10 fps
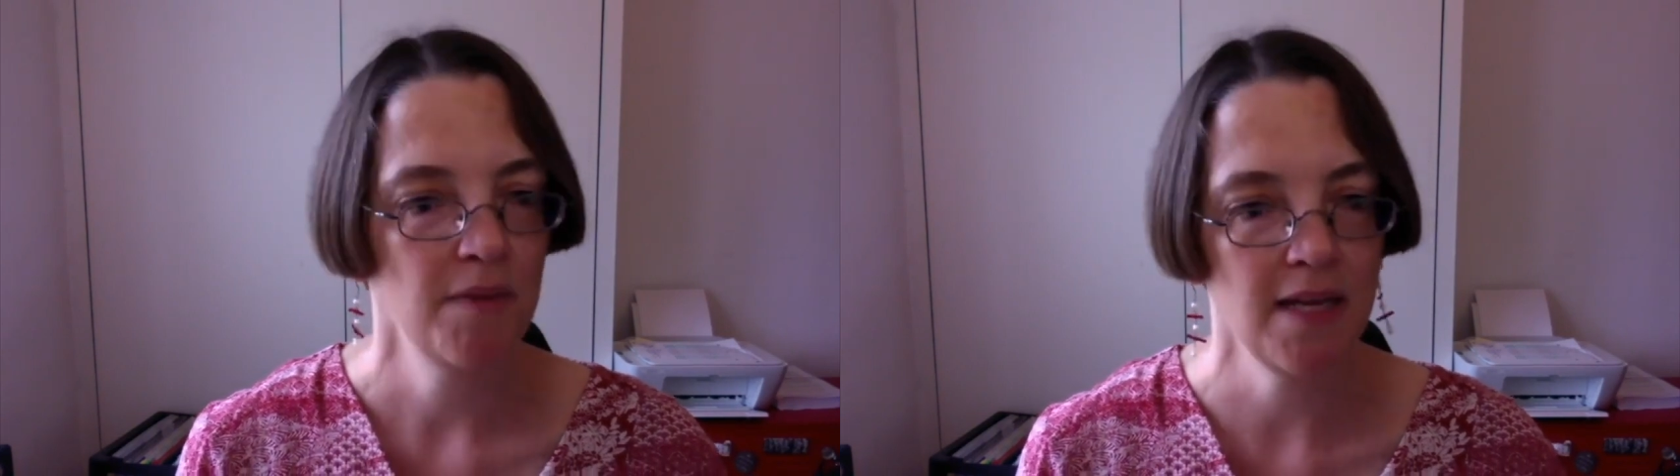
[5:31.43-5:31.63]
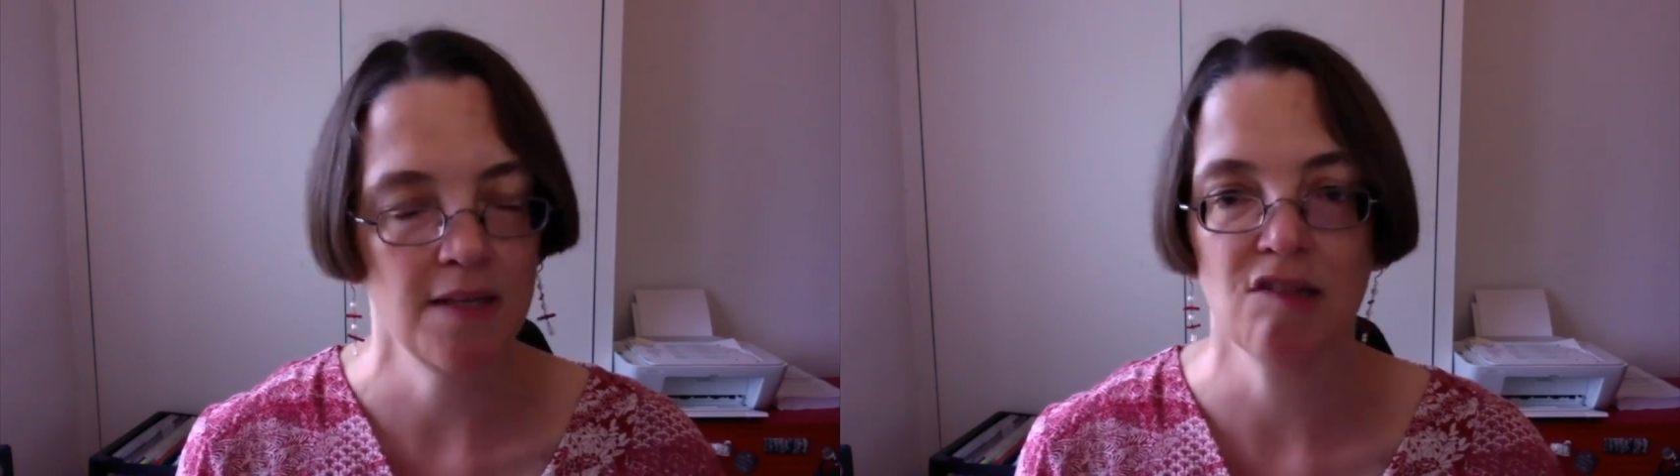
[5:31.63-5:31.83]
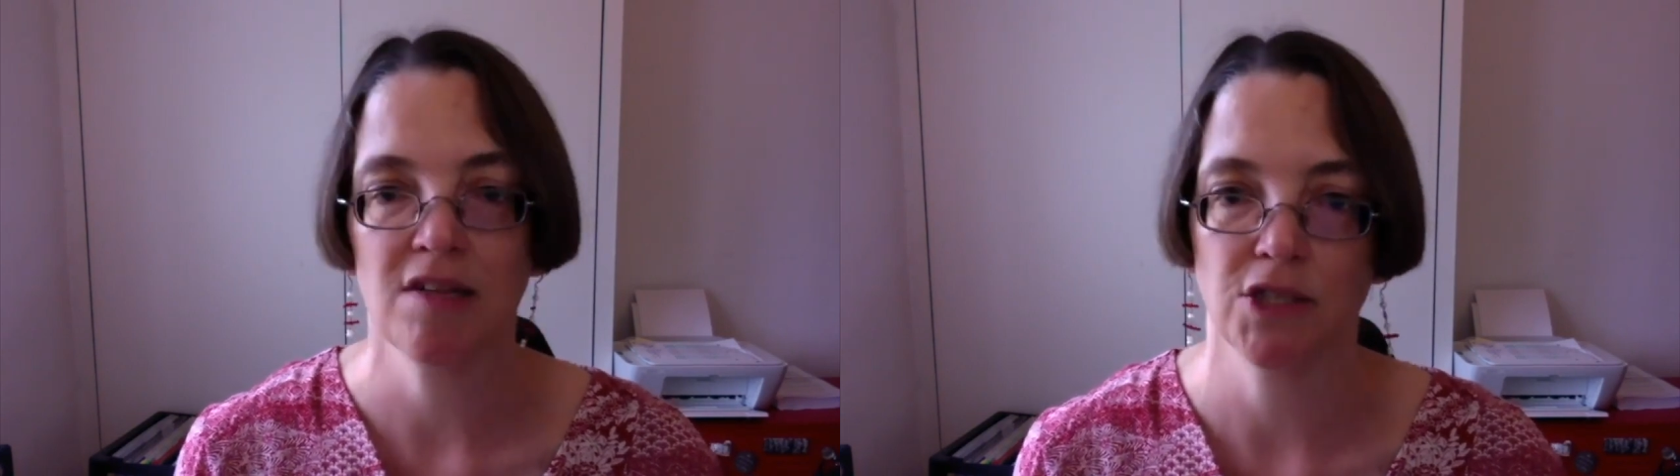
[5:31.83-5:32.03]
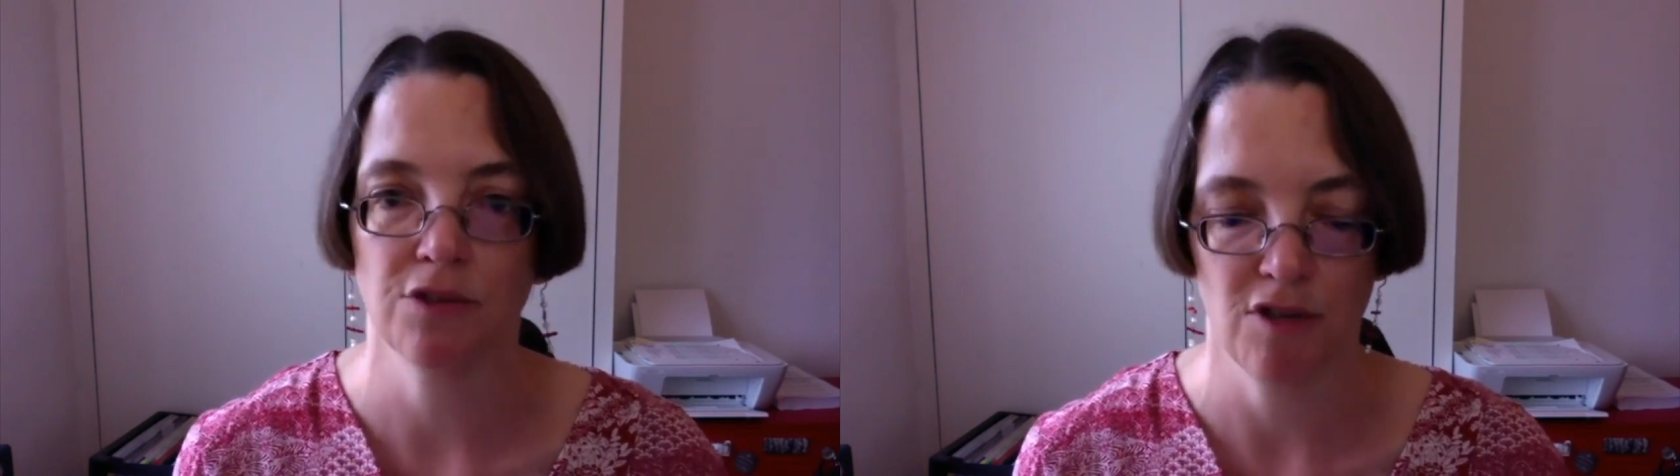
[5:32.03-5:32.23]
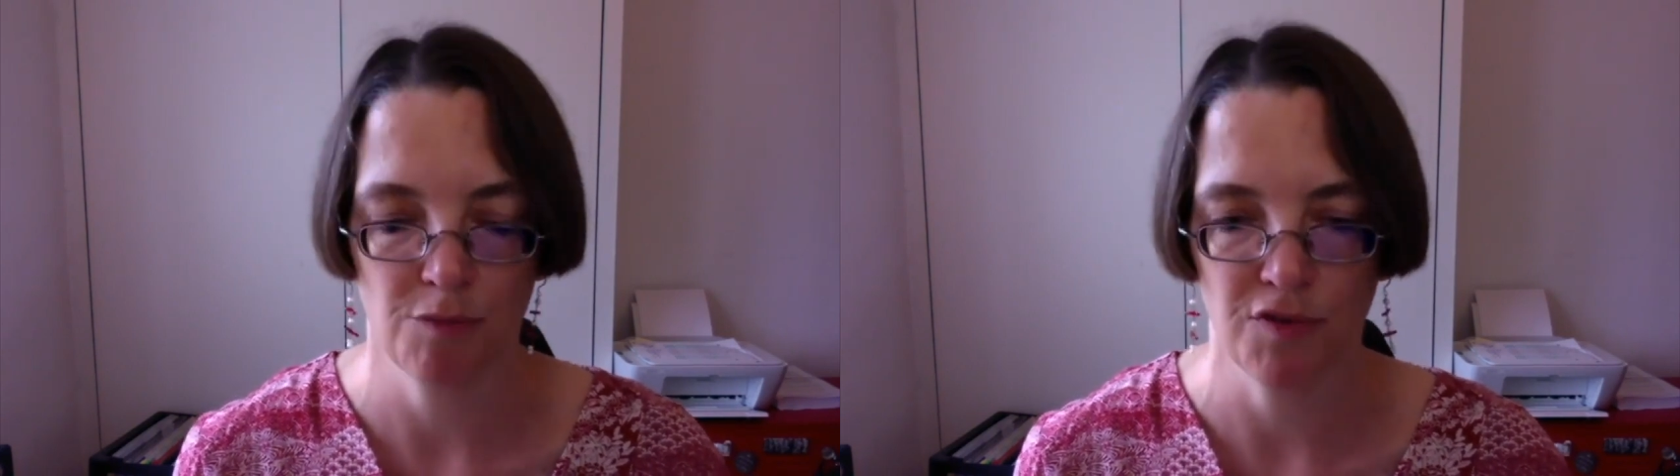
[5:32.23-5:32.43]
in the
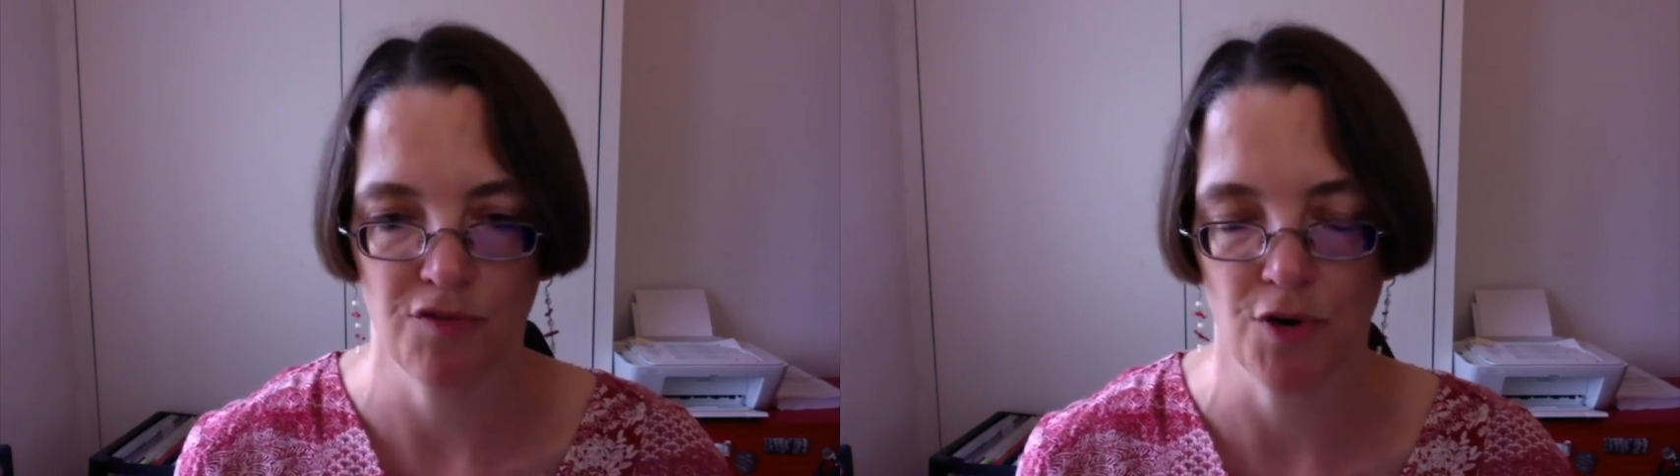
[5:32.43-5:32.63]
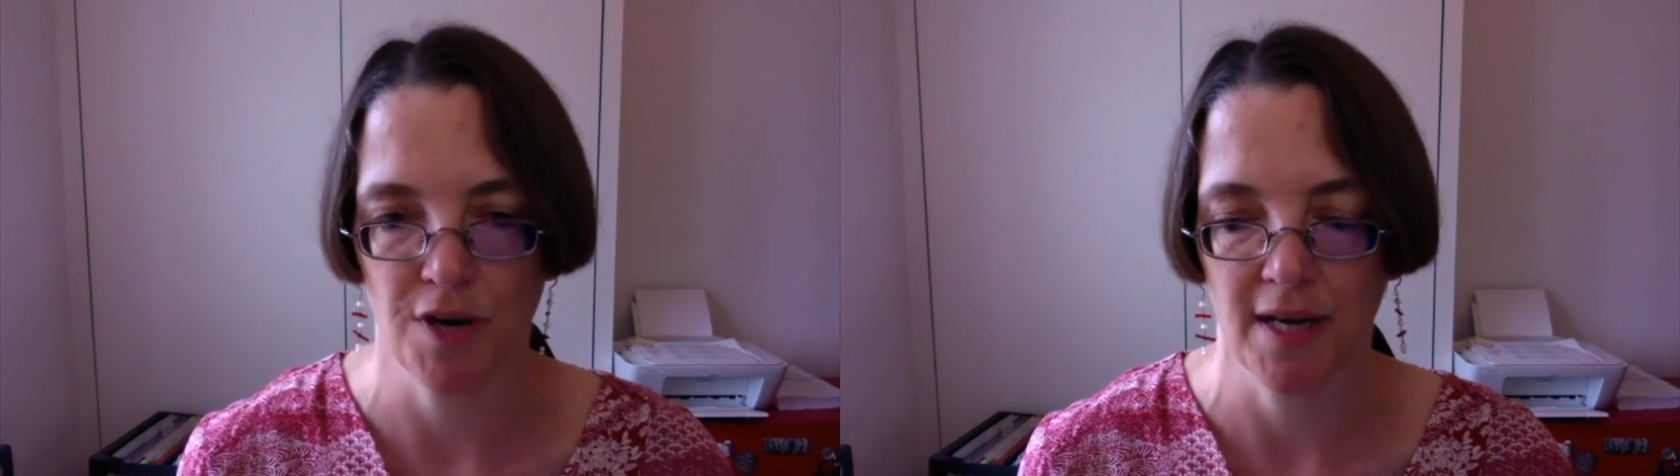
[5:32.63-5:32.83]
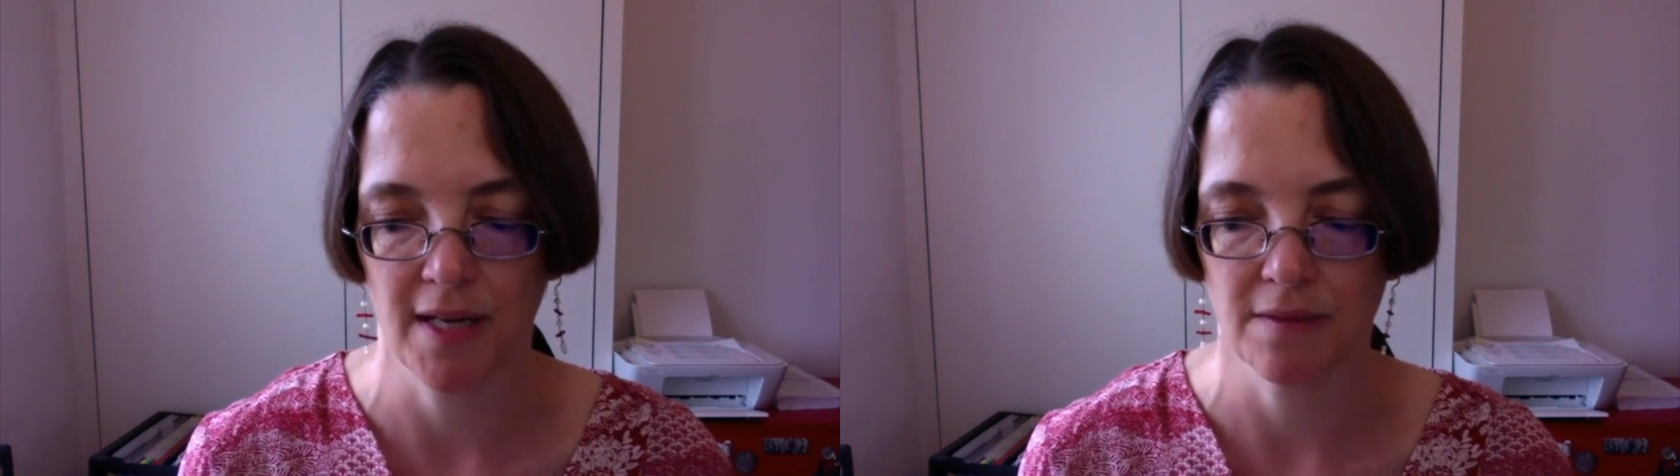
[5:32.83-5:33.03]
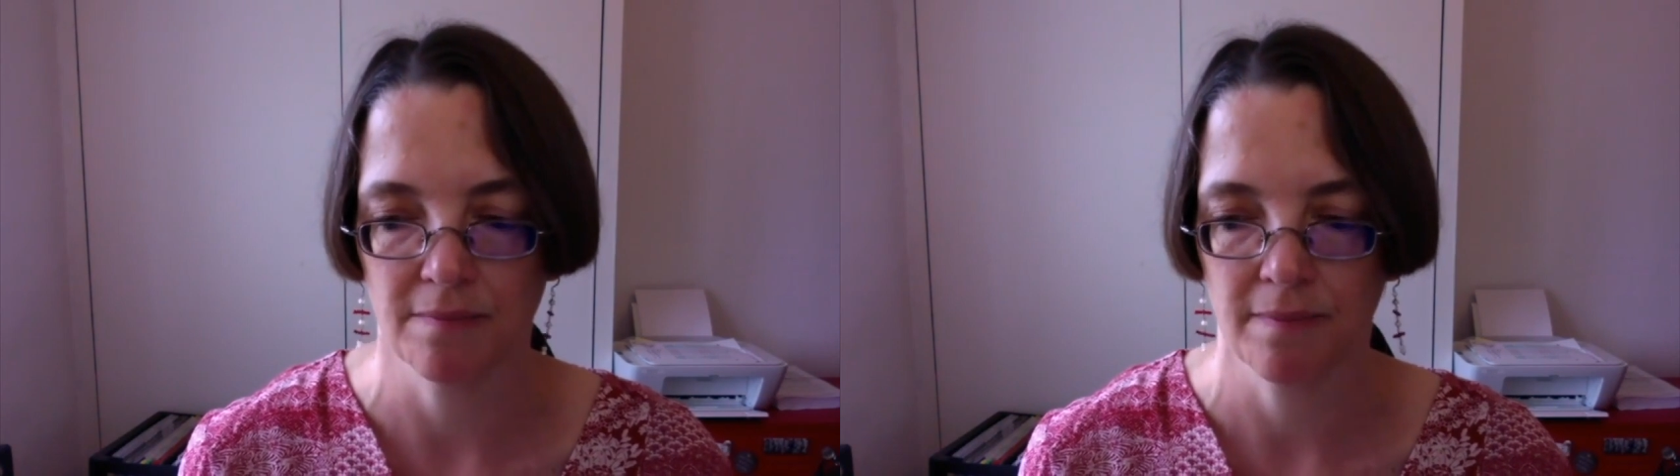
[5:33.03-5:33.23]
centuries beforehand.